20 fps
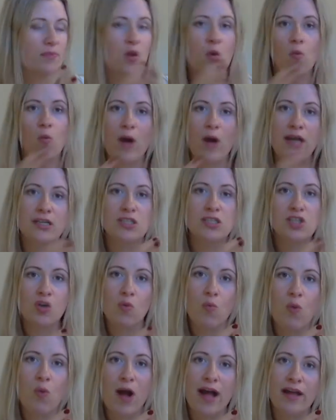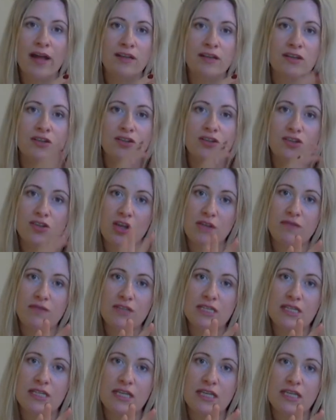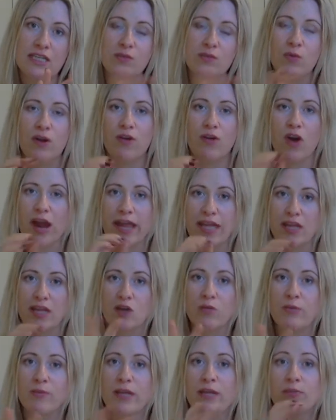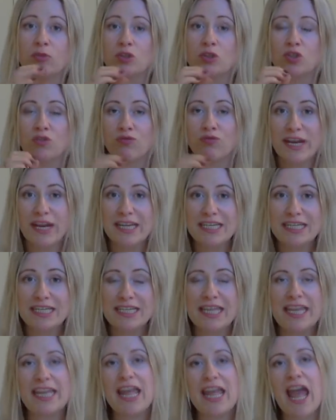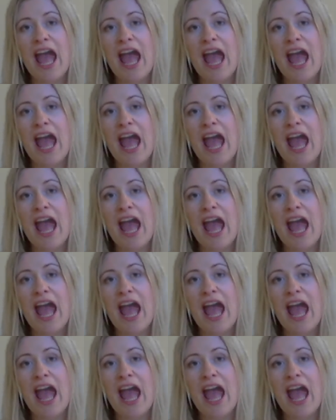one-to-one services where I heal people directly.